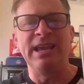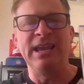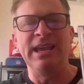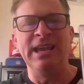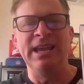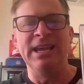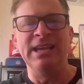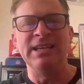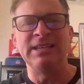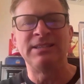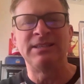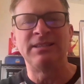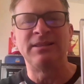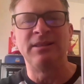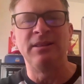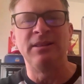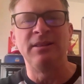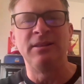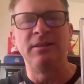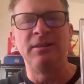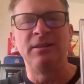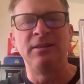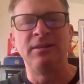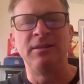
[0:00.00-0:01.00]
is
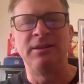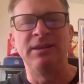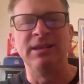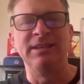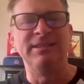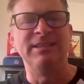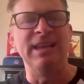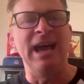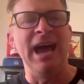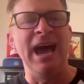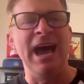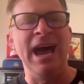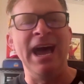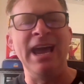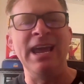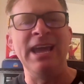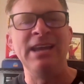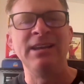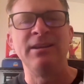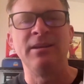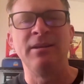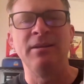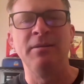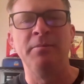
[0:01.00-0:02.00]

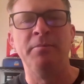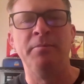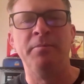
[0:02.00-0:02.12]
designed,